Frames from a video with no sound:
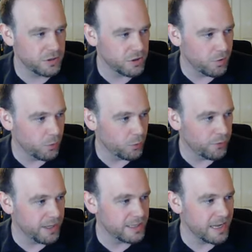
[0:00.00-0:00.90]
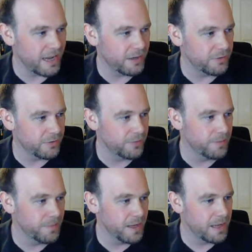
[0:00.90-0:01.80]
So glory is kind of,
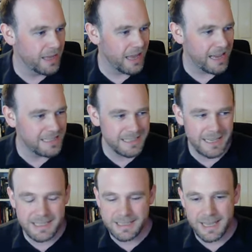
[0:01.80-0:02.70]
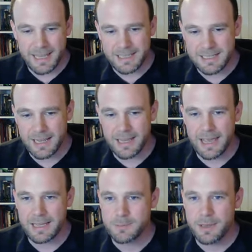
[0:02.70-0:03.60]
I hesitate to say it's like
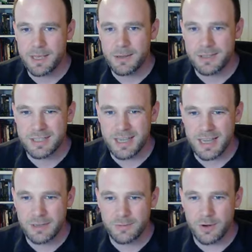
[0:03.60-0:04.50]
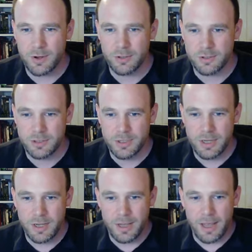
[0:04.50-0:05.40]
XP because it's kind of not,
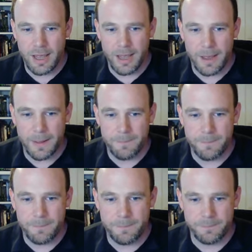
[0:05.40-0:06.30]
um,